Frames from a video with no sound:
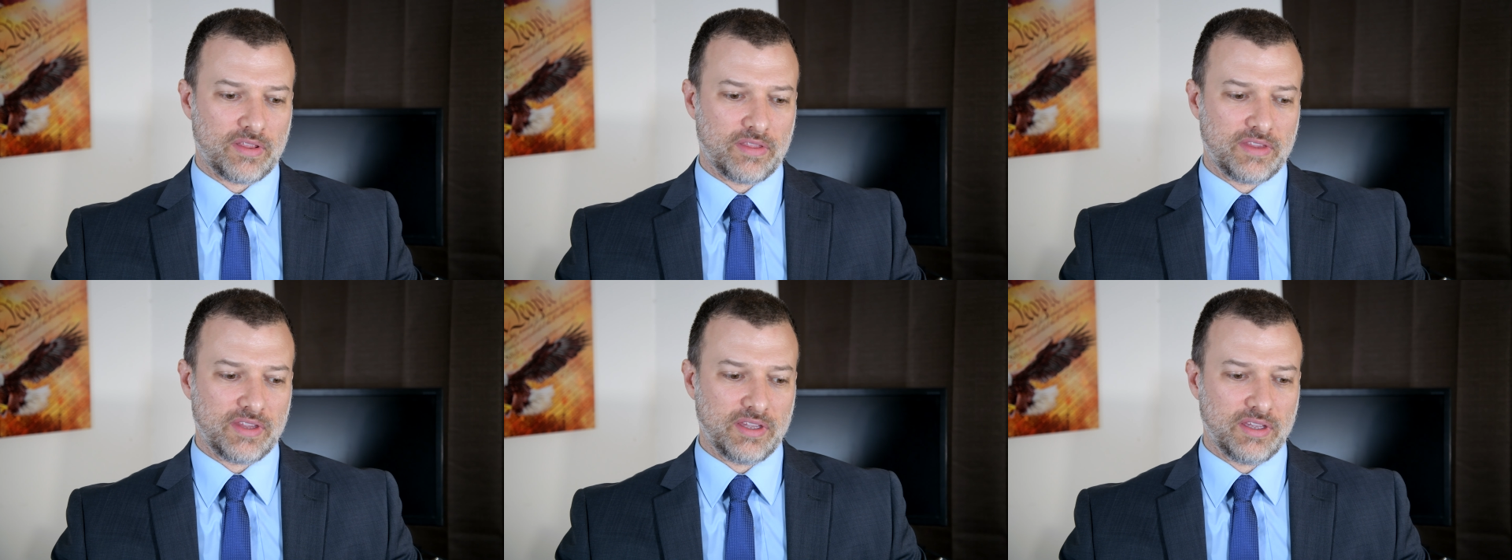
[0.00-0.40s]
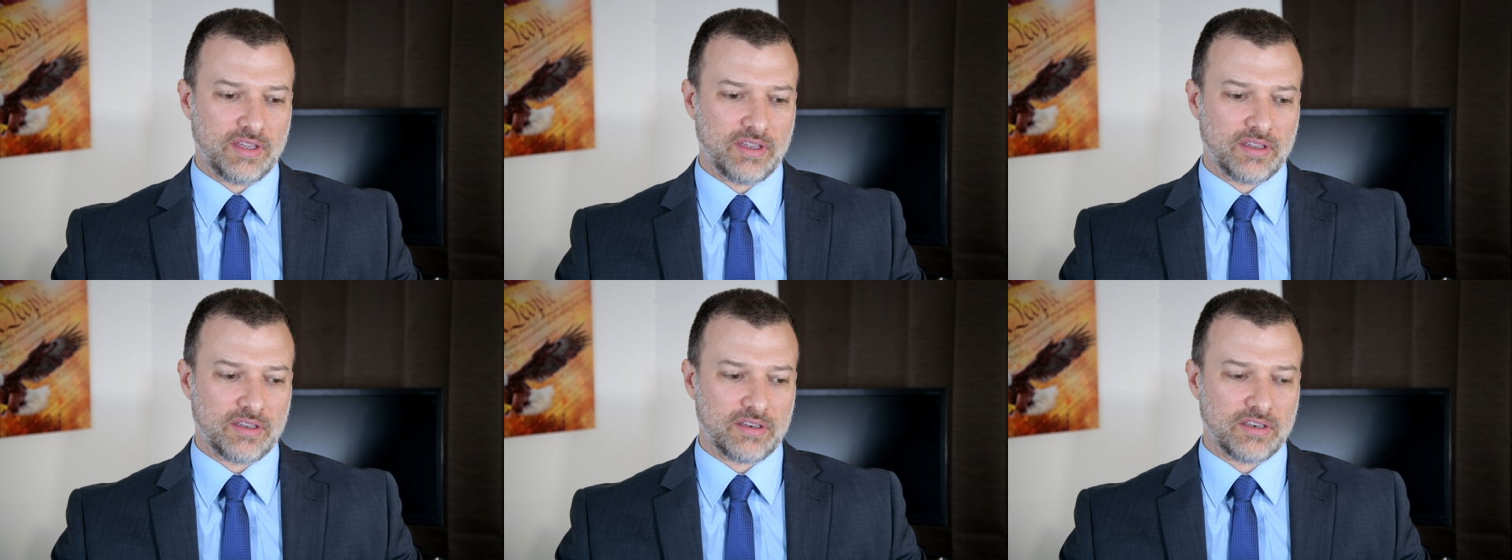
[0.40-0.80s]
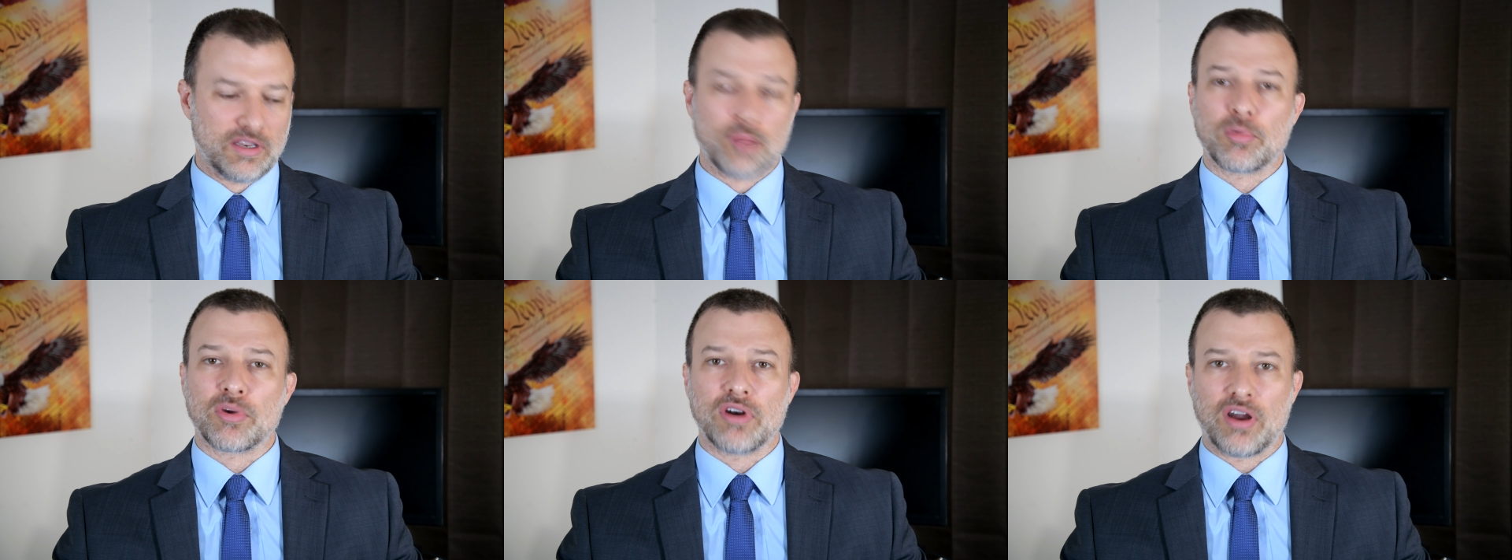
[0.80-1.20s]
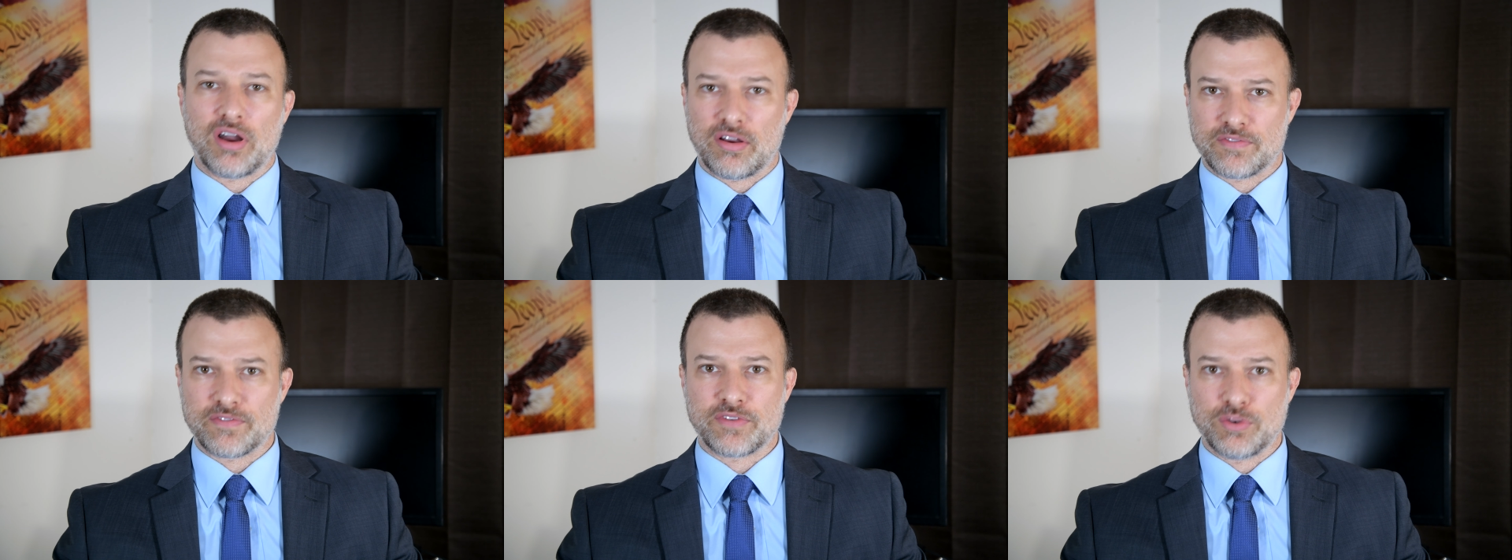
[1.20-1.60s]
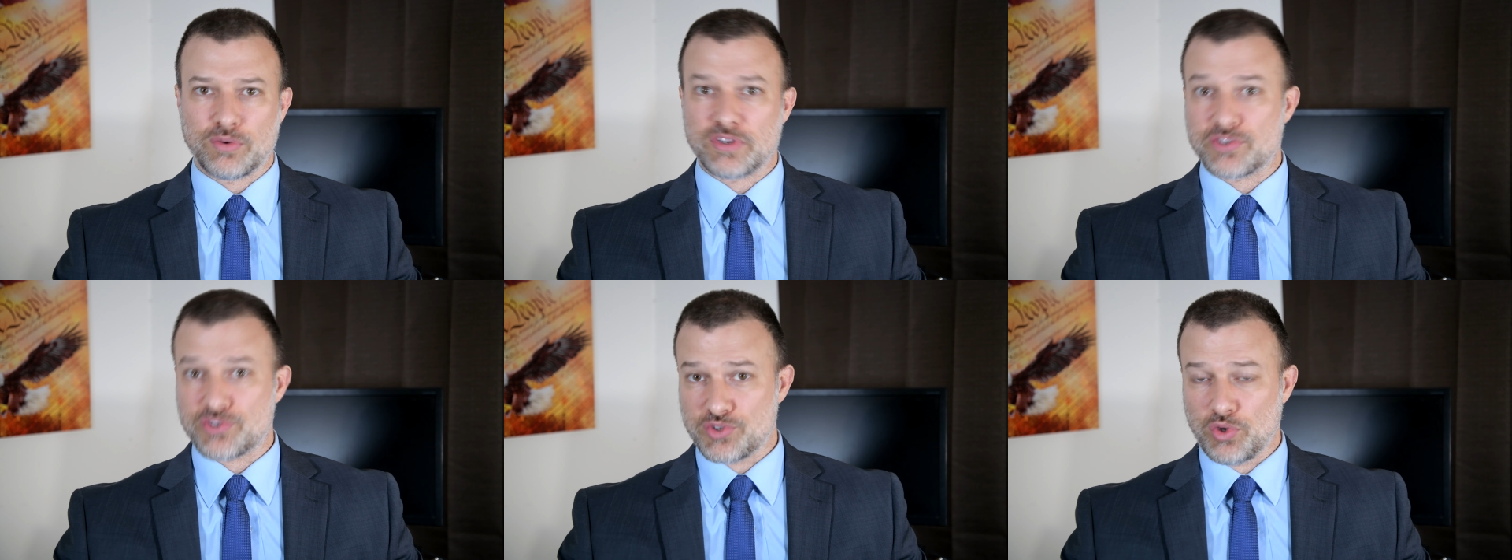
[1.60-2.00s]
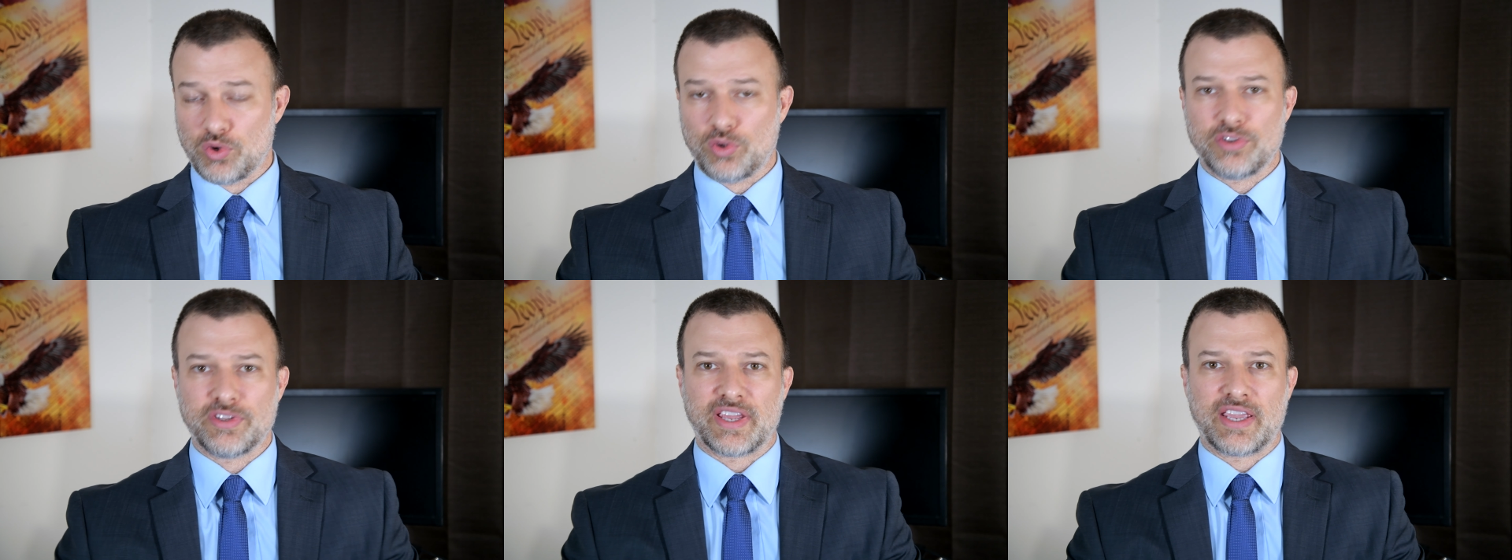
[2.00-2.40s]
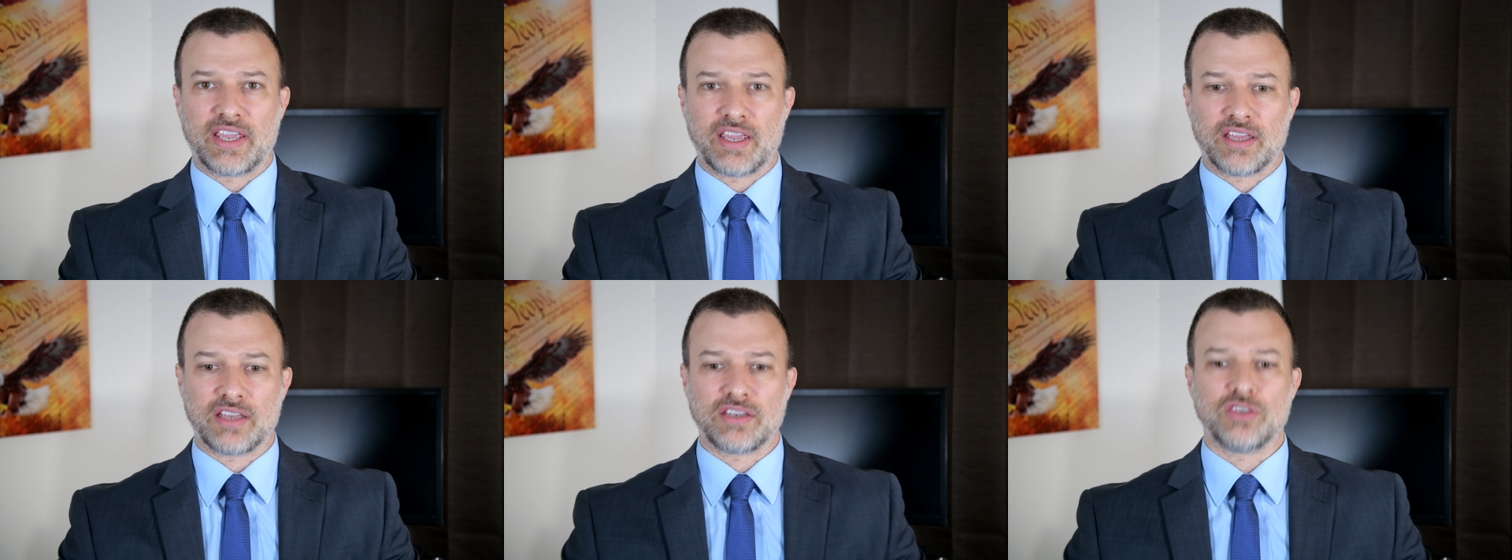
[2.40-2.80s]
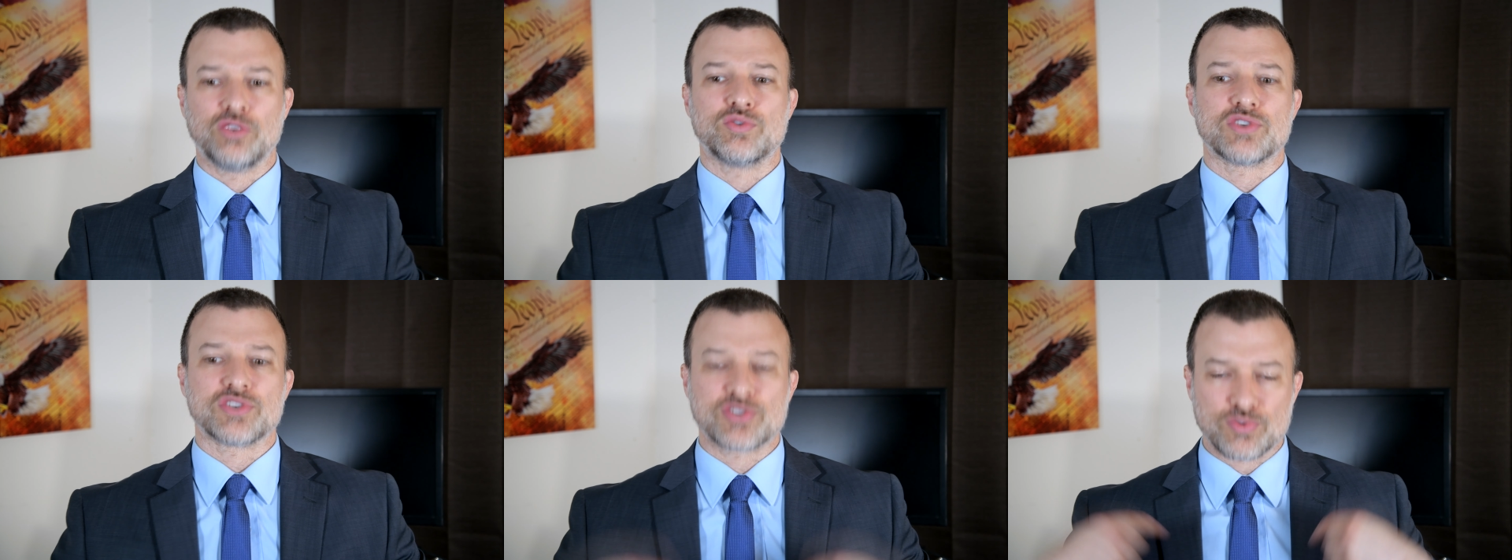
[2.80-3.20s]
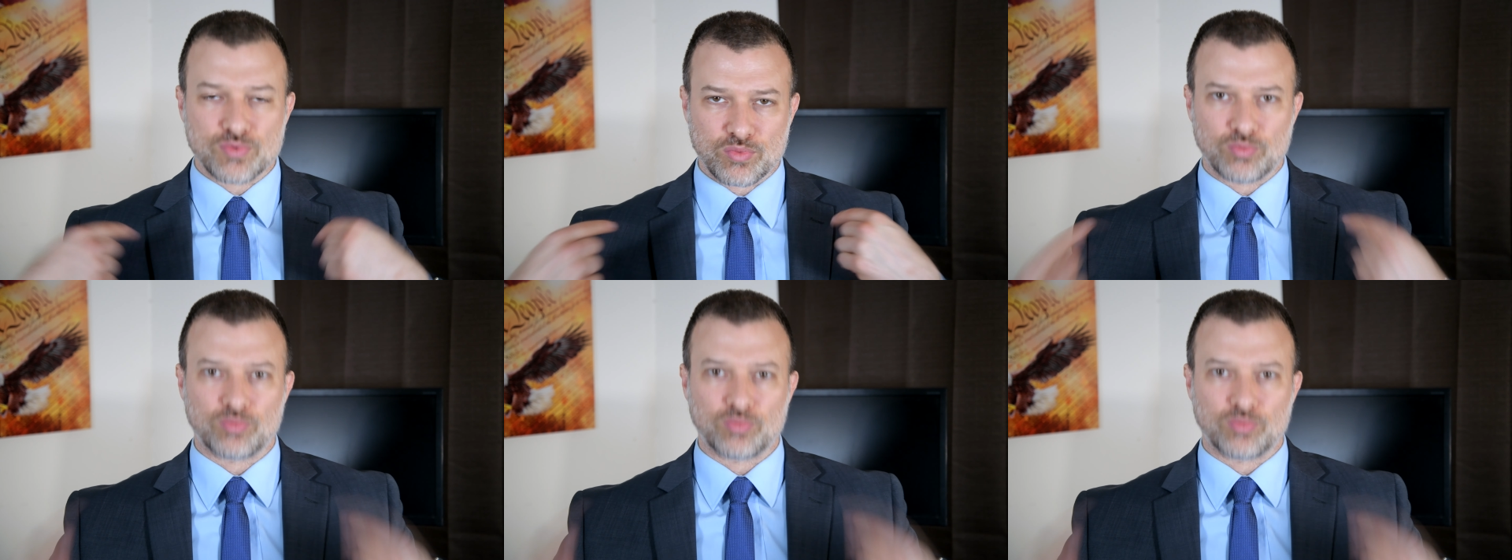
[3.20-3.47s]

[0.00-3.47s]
the number of units sold, and you just